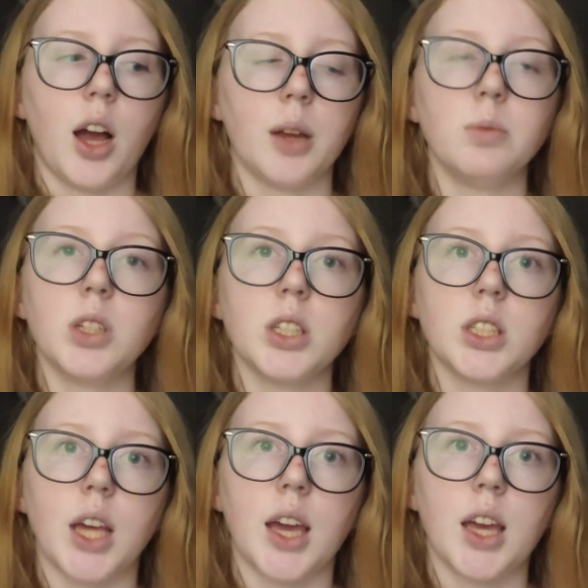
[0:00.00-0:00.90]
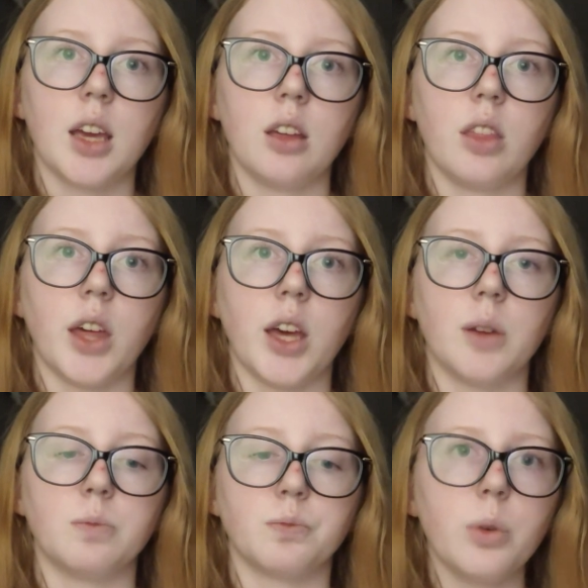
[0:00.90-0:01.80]
I'm just saying
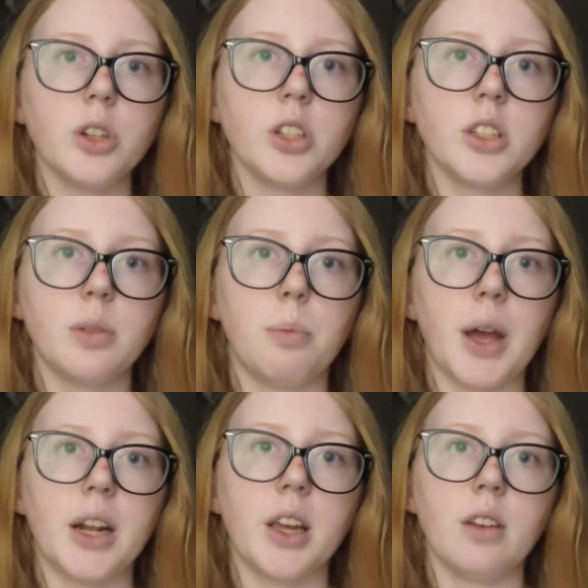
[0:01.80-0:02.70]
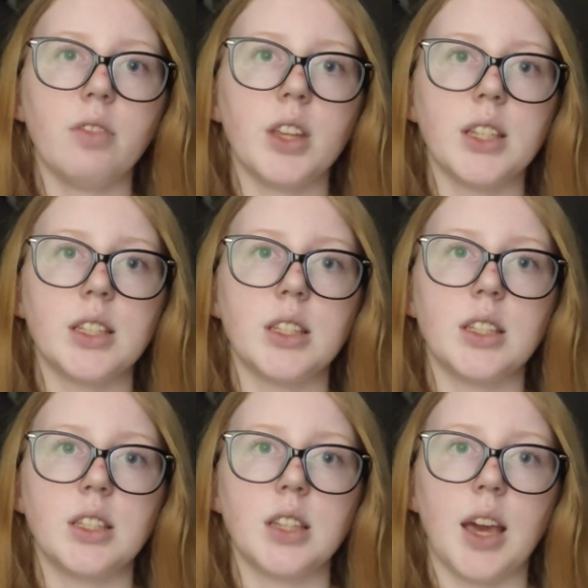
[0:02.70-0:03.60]
that there were just many of the
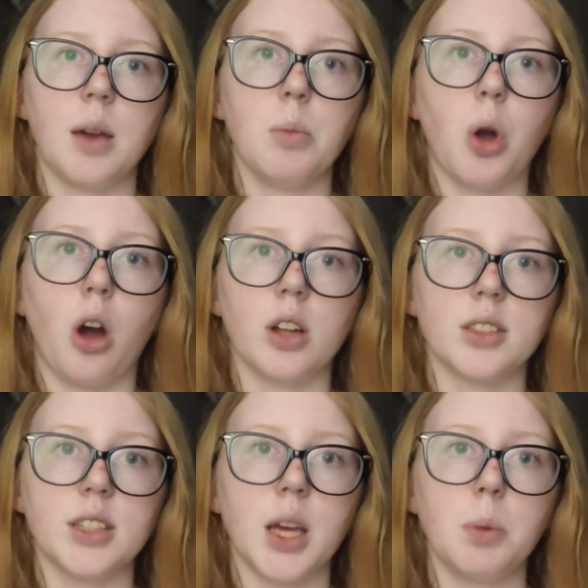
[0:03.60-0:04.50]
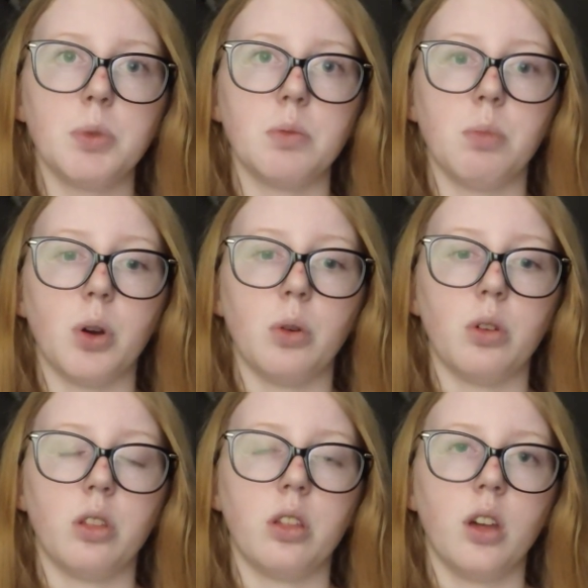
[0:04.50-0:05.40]
same concepts,
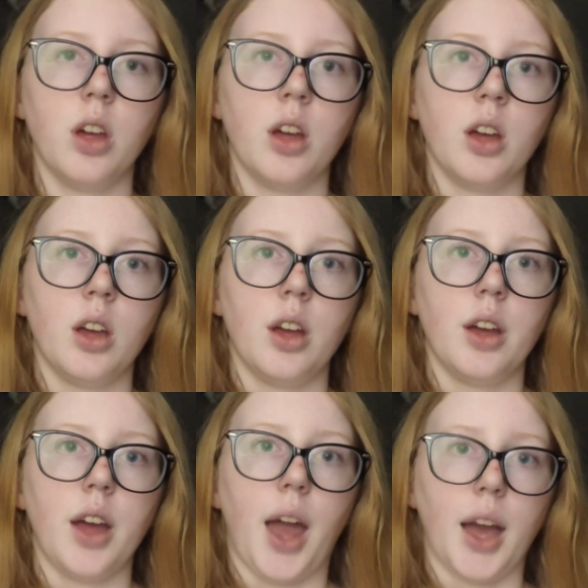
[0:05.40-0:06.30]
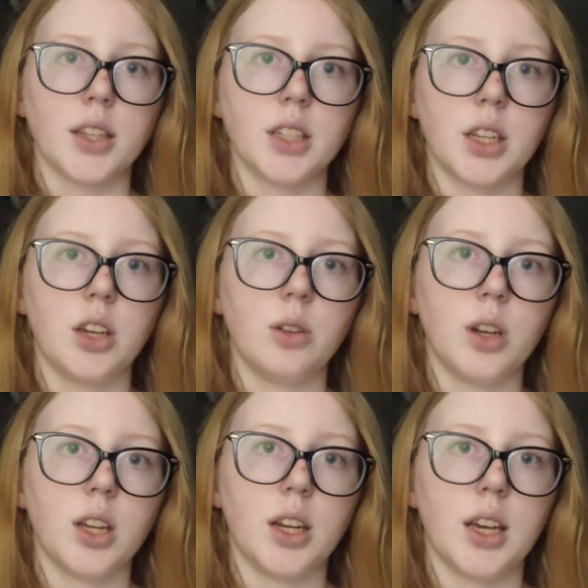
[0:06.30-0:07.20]
both
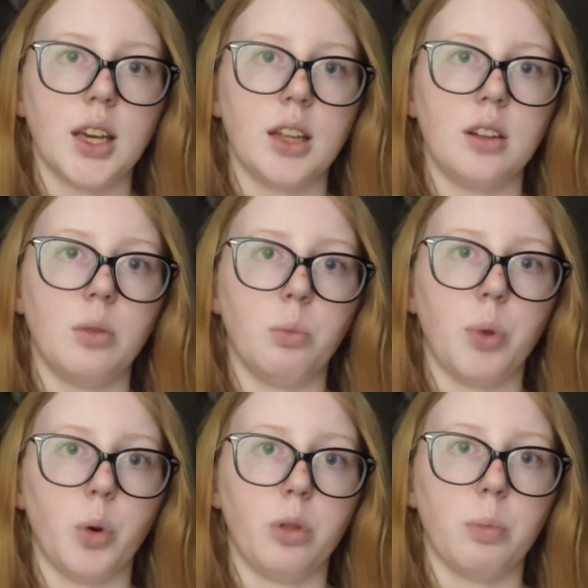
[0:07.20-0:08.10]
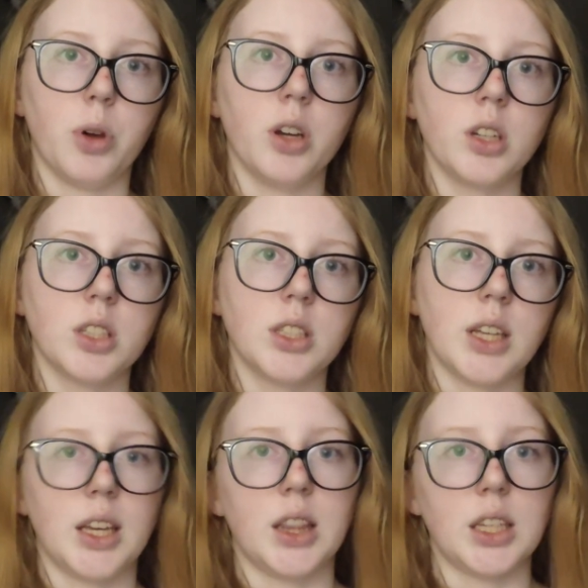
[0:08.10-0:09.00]
executed in both
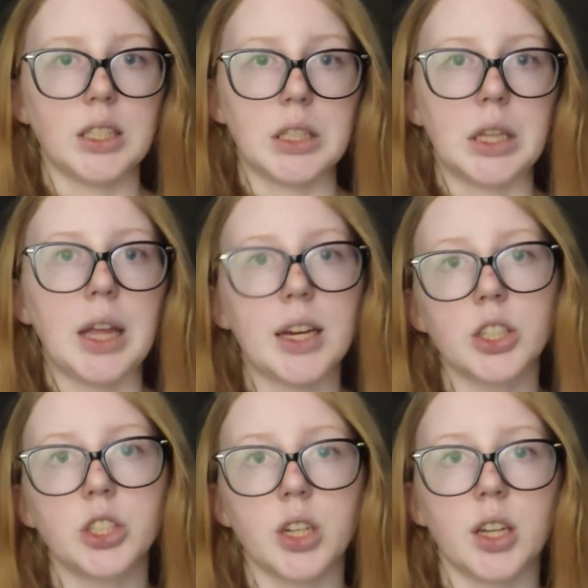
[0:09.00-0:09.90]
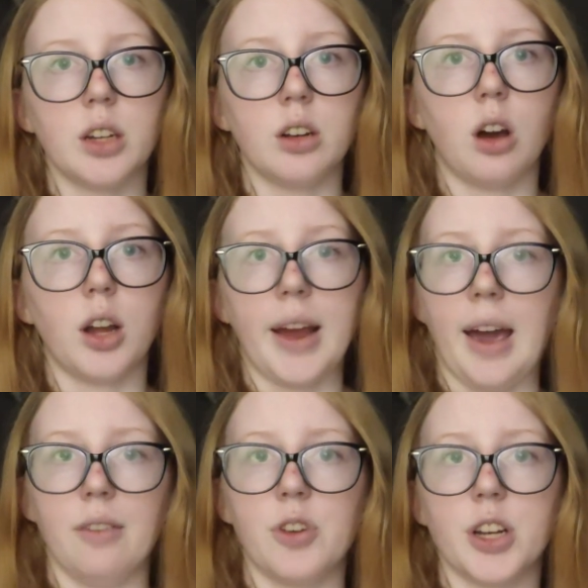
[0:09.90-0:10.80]
books, and The Selection on
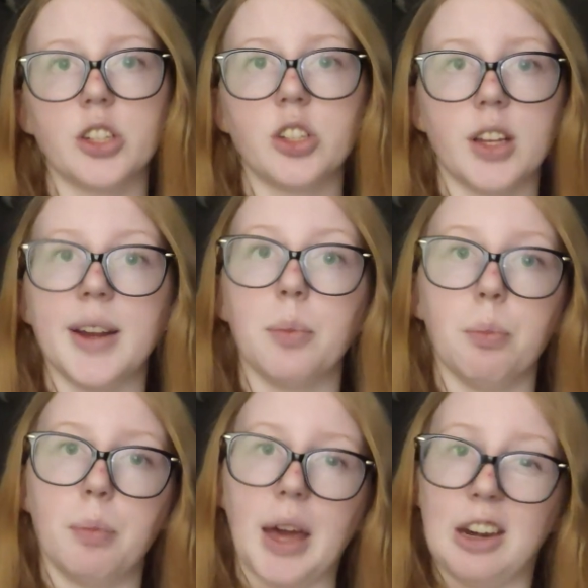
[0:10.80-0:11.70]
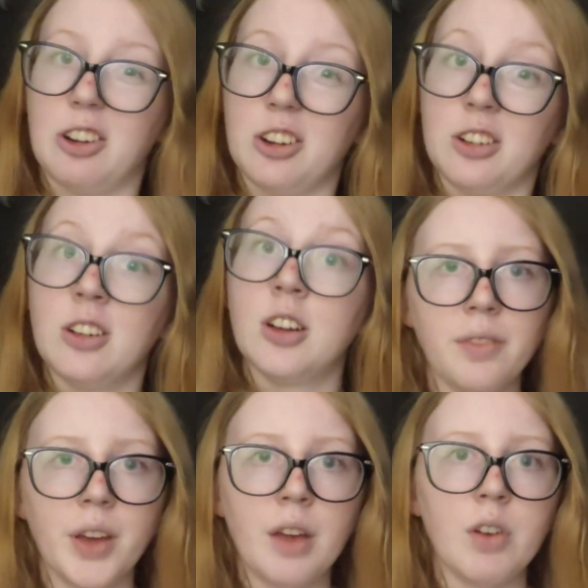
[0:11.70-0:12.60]
average did it better.
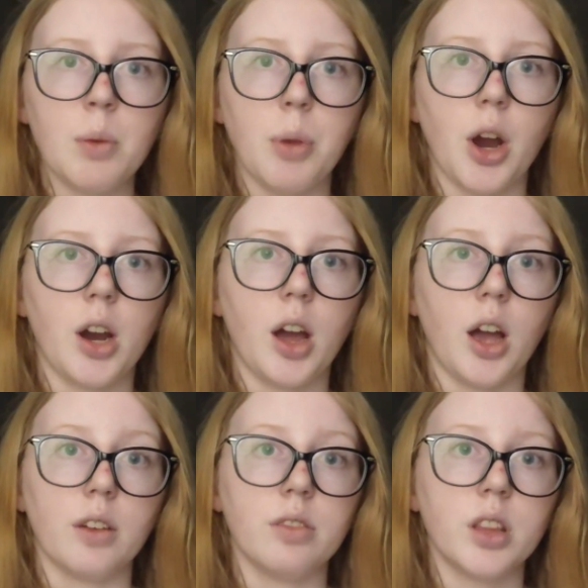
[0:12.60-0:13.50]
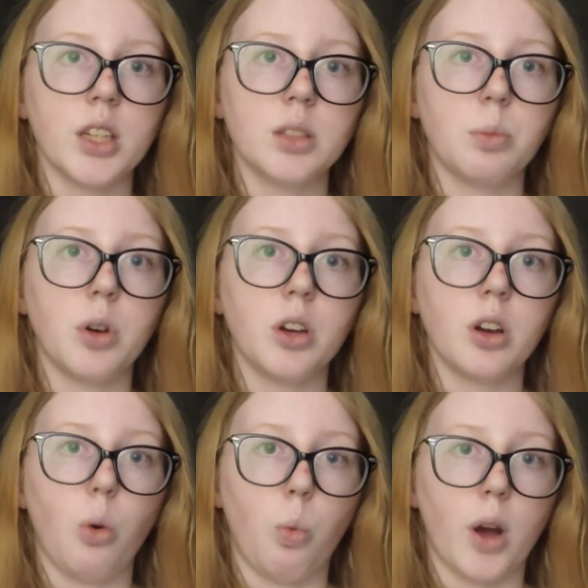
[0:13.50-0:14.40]
My favorite part of this
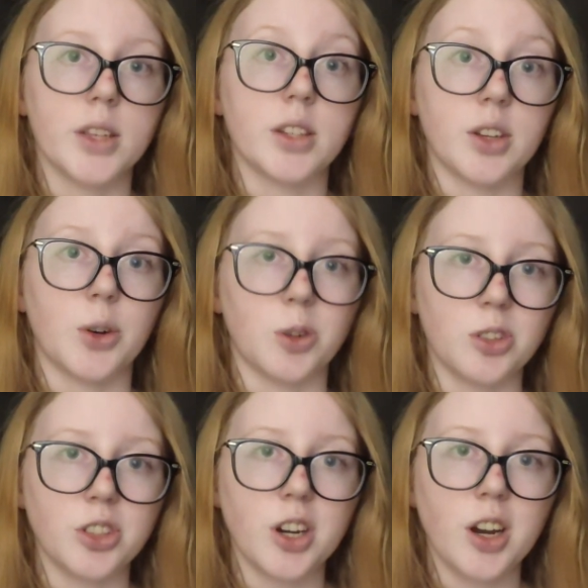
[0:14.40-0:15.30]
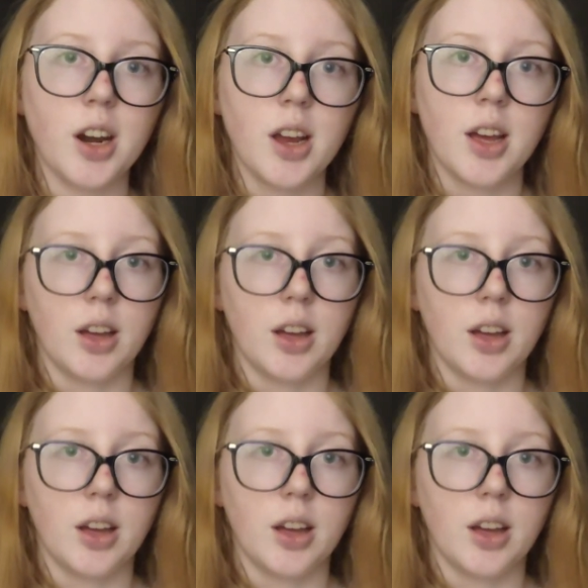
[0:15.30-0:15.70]
book was the culture,